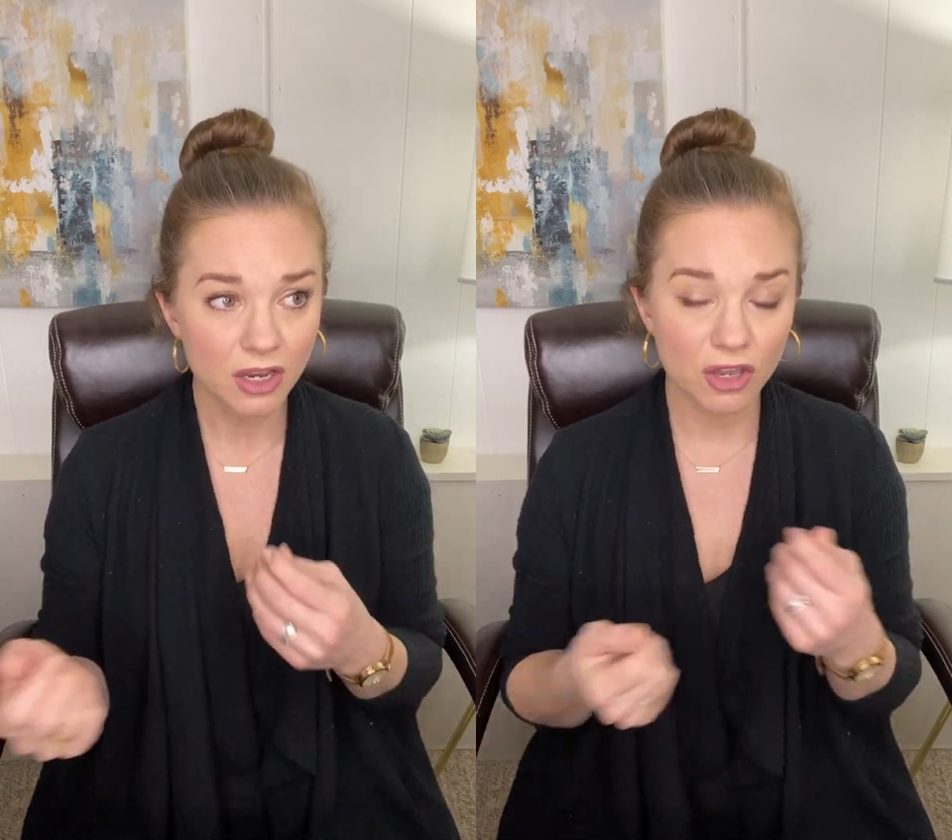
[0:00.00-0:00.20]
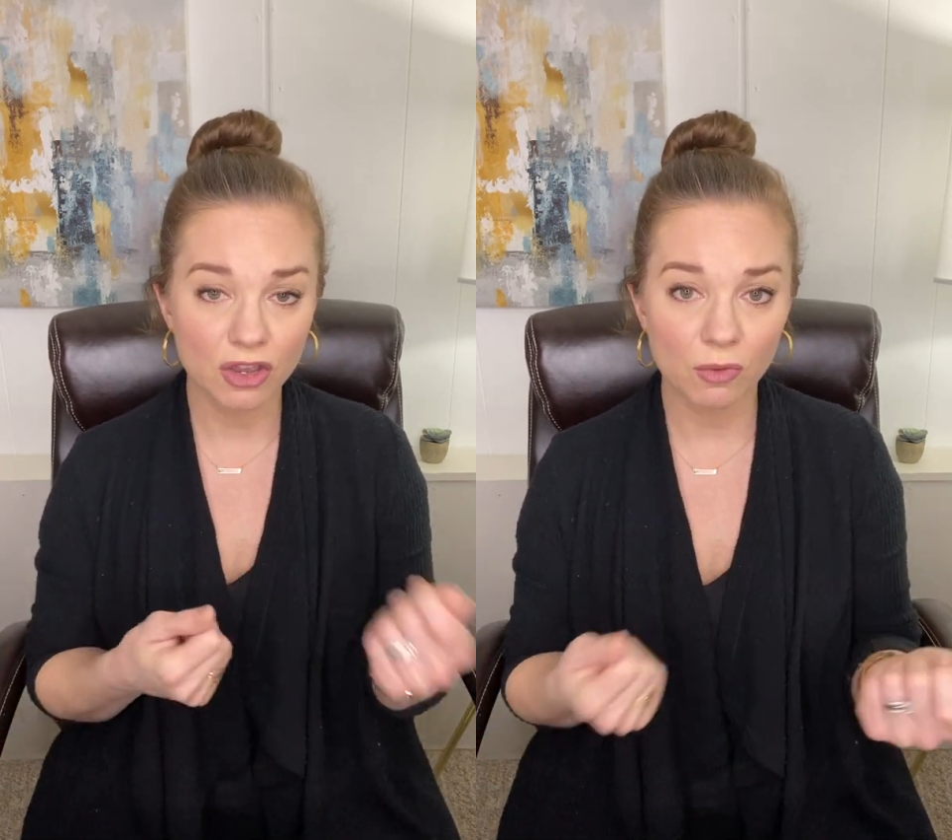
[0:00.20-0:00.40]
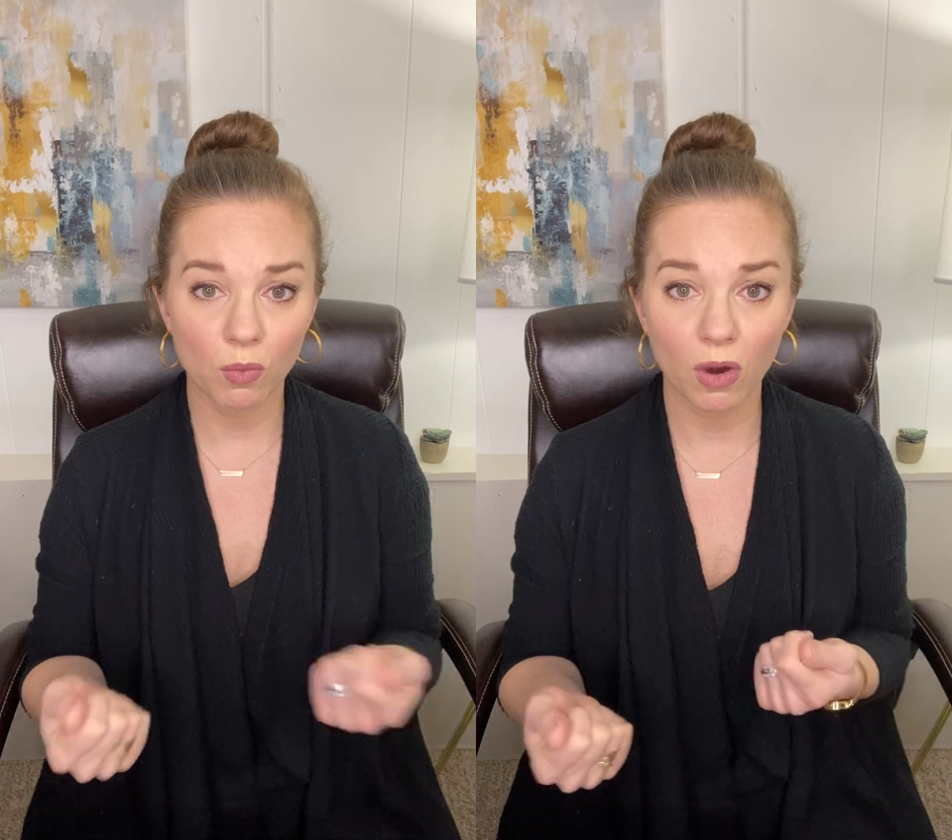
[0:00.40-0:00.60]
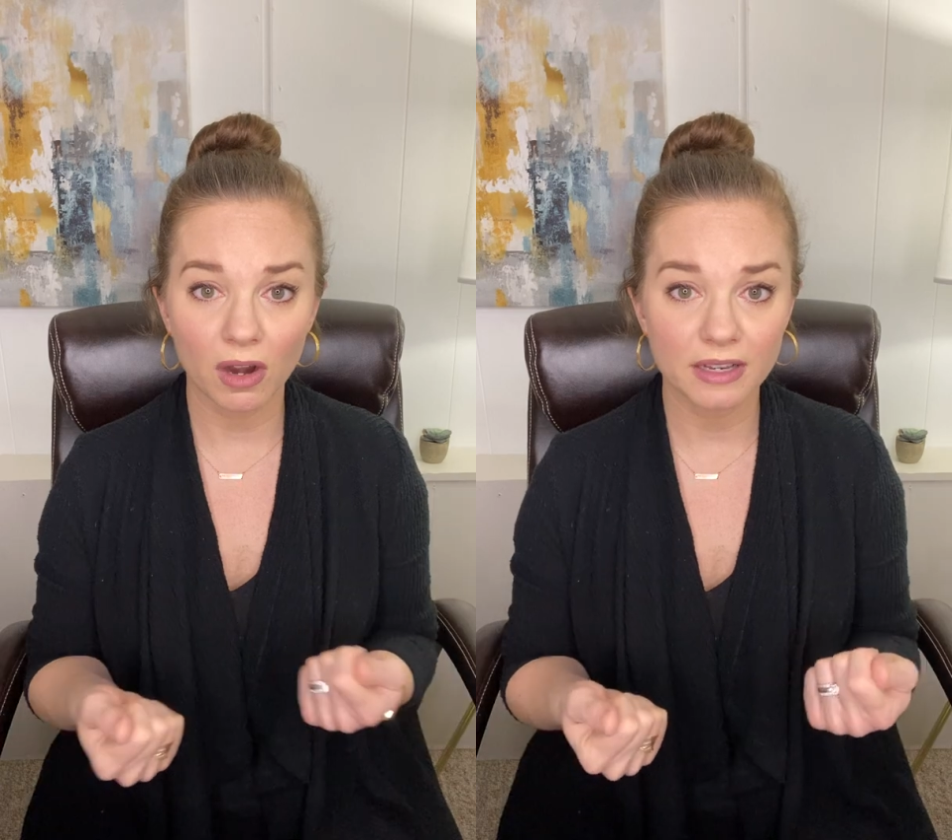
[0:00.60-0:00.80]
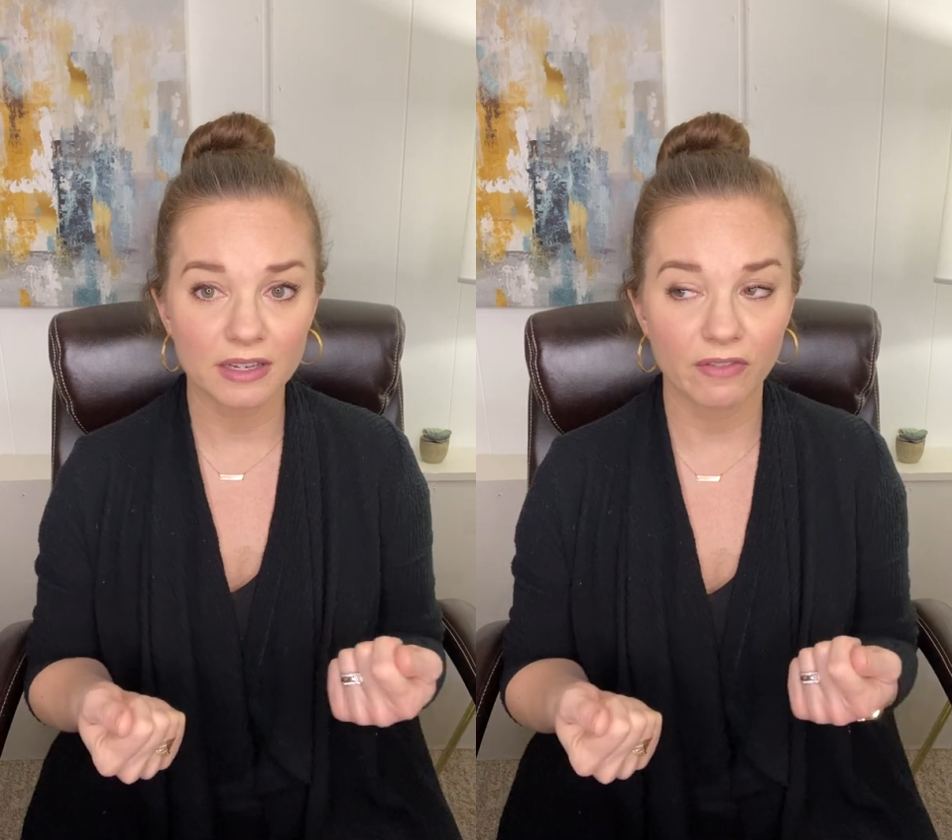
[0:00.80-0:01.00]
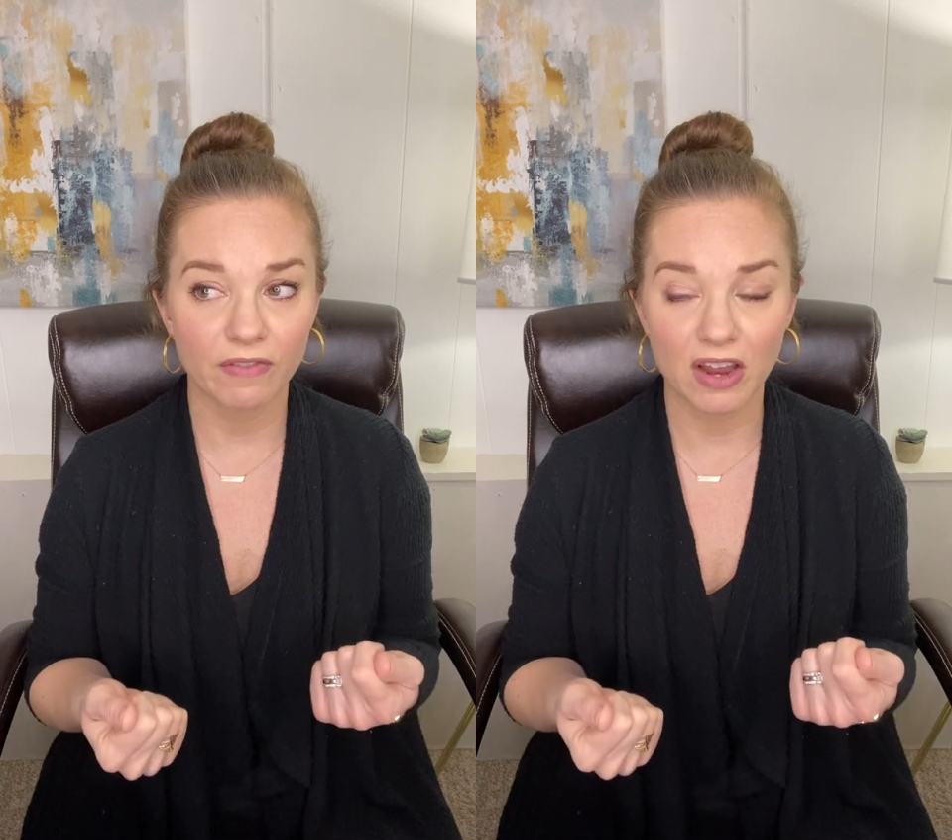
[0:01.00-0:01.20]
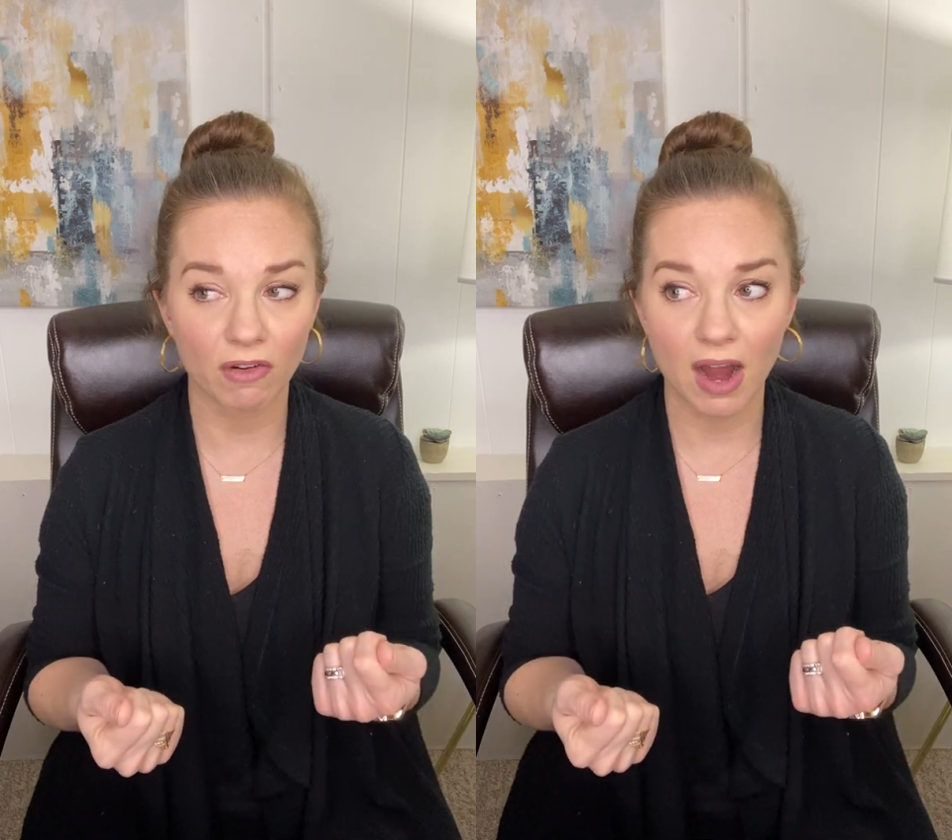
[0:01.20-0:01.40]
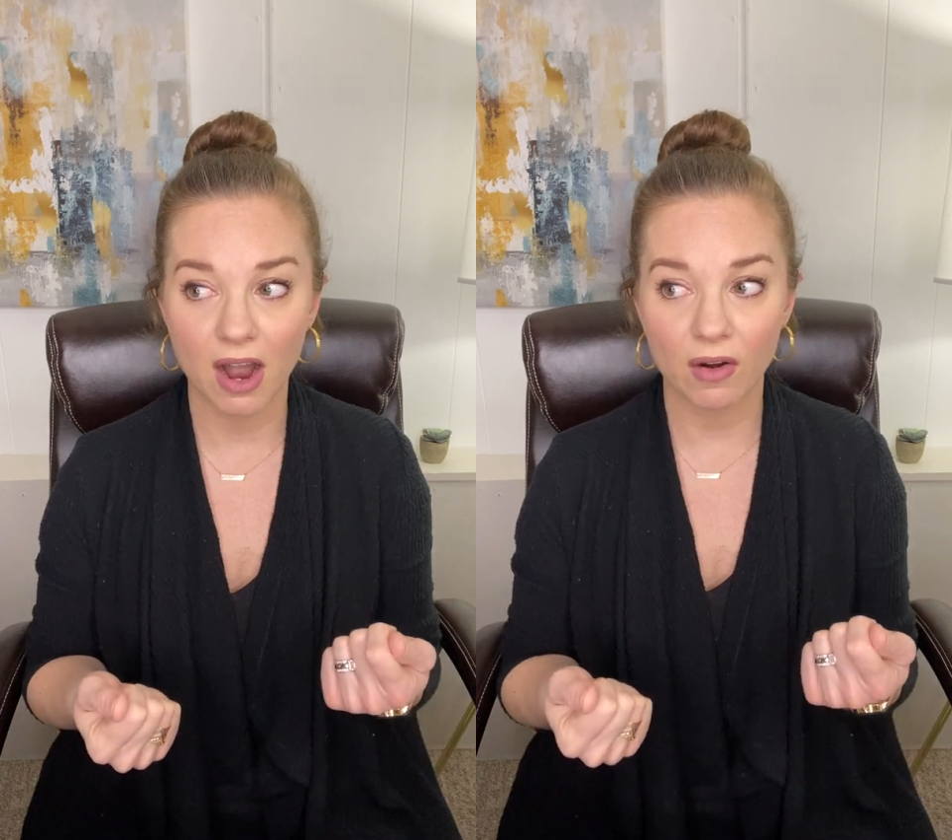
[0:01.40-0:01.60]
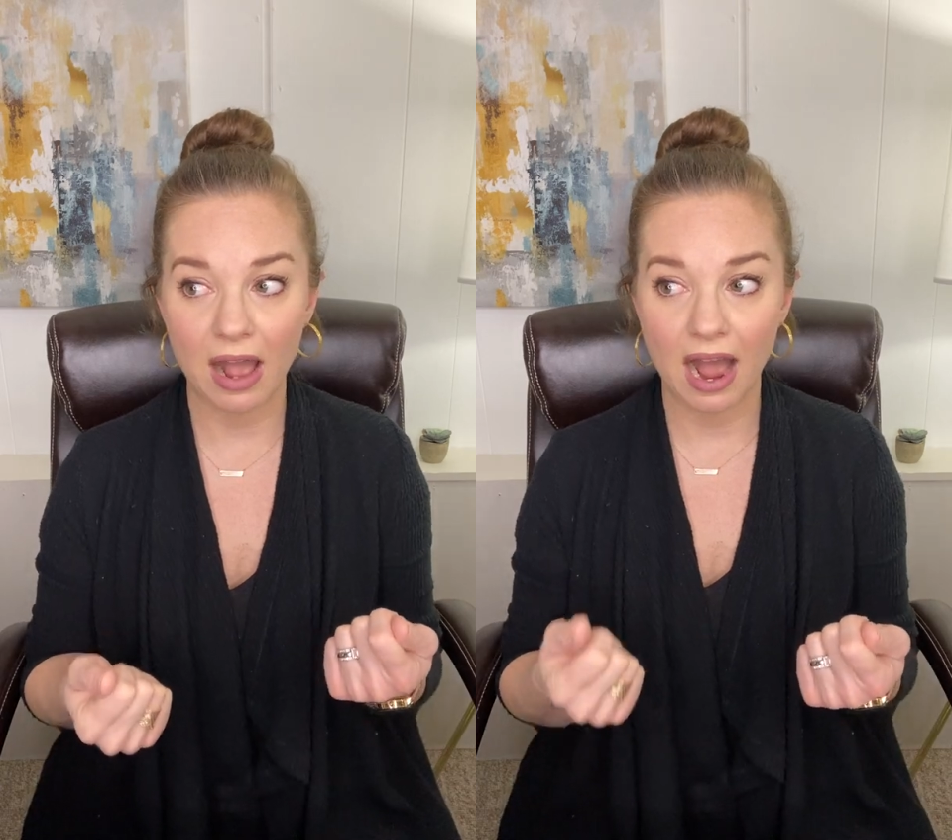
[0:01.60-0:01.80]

You can work to figure out,